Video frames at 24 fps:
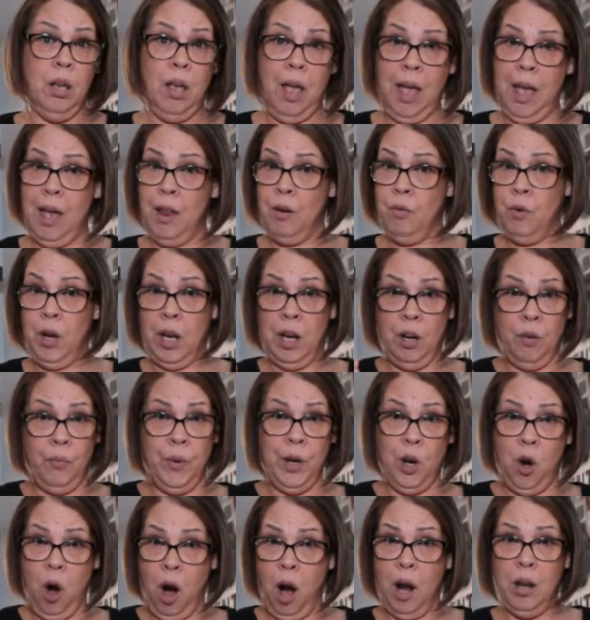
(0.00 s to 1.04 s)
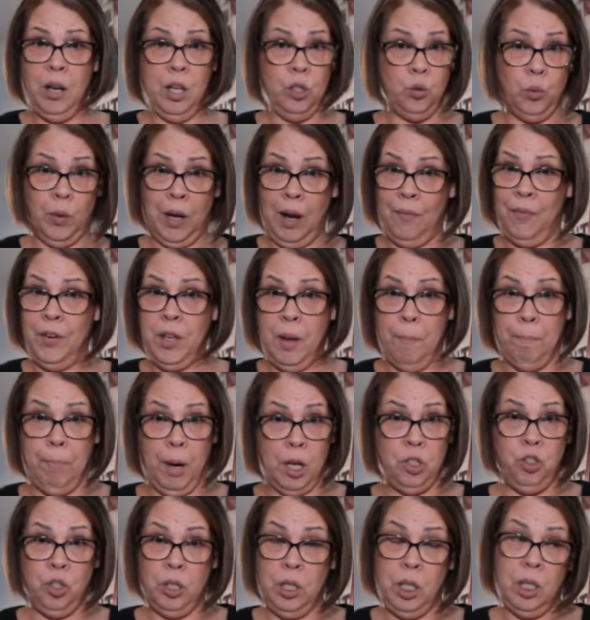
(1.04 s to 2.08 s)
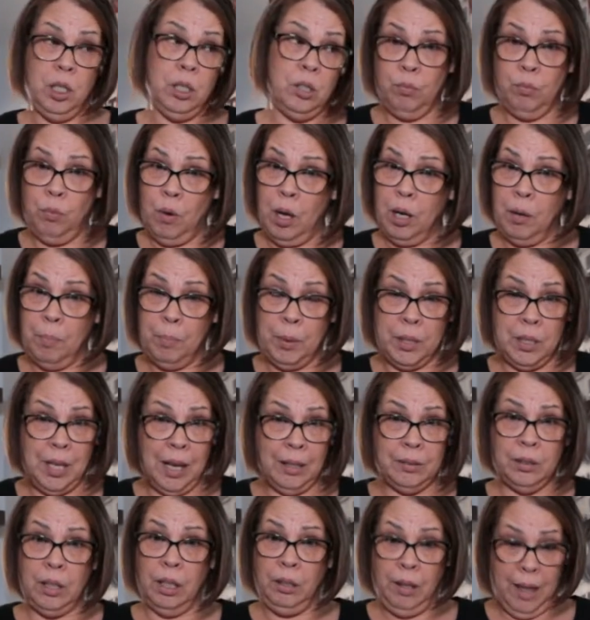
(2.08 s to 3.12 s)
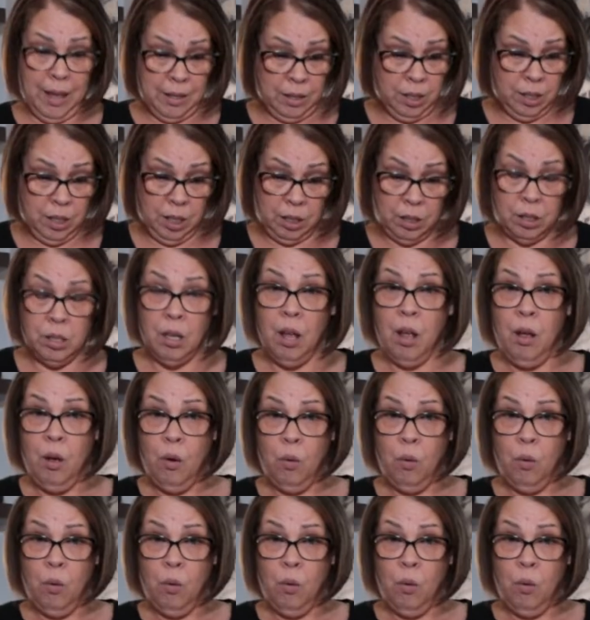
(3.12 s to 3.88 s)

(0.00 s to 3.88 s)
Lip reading: And irregardless, whatever your budget is, you want to protect the lenses.